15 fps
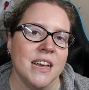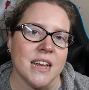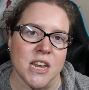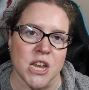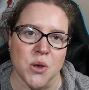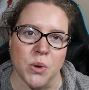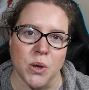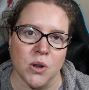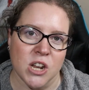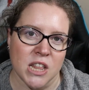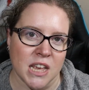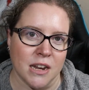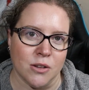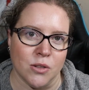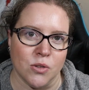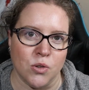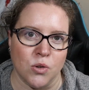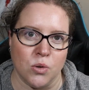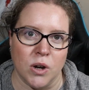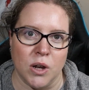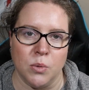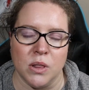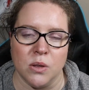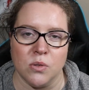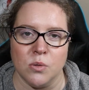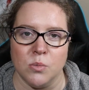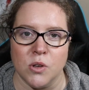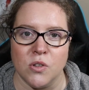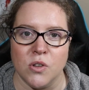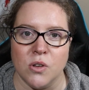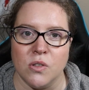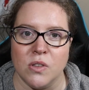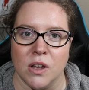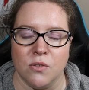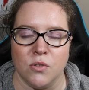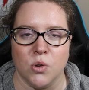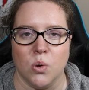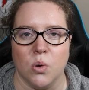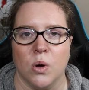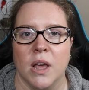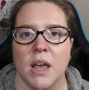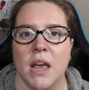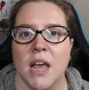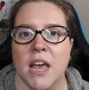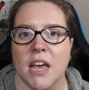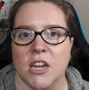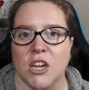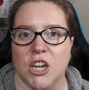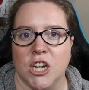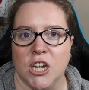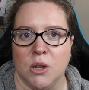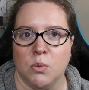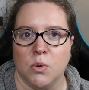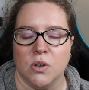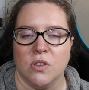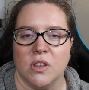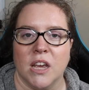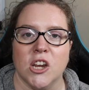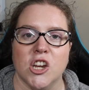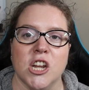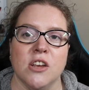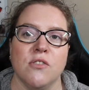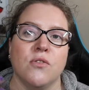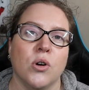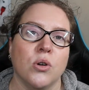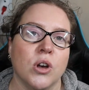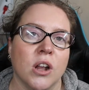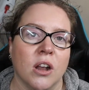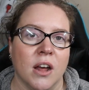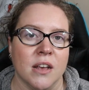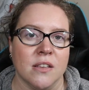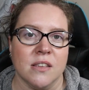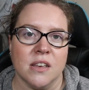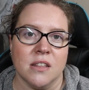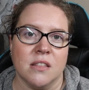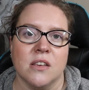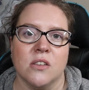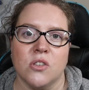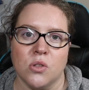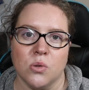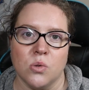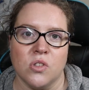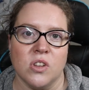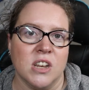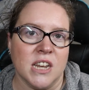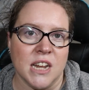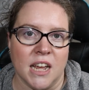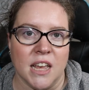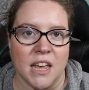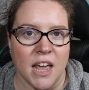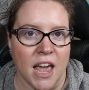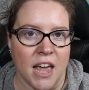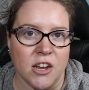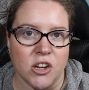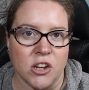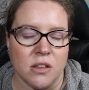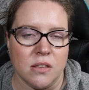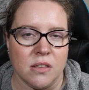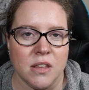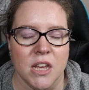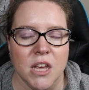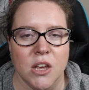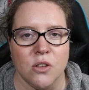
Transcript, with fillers: until we got to the end of the story where there was almost no self-talk and she was actually vocalizing these thoughts and taking actions.